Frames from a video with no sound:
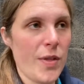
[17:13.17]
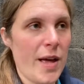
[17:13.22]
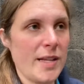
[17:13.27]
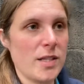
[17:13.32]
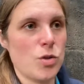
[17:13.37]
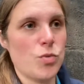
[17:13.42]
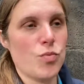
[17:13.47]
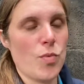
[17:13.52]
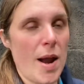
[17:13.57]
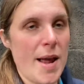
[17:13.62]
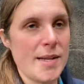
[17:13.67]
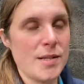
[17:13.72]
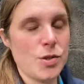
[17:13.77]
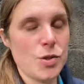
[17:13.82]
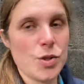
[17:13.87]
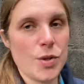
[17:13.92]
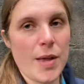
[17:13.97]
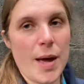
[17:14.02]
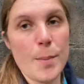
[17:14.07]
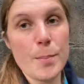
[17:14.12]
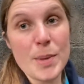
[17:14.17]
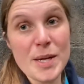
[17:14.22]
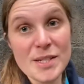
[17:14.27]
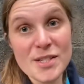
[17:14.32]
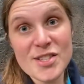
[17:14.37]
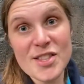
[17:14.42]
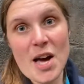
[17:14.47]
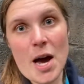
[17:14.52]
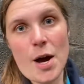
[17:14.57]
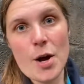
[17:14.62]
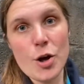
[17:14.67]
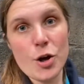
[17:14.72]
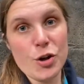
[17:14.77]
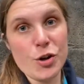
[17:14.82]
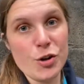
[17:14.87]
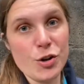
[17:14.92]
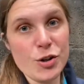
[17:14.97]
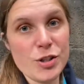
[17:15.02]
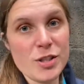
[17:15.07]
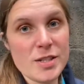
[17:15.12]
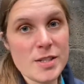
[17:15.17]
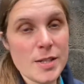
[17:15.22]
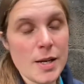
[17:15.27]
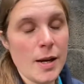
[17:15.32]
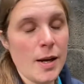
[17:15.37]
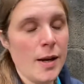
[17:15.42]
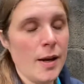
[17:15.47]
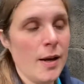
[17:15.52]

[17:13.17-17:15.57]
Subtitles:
that's red, so that means that hurts.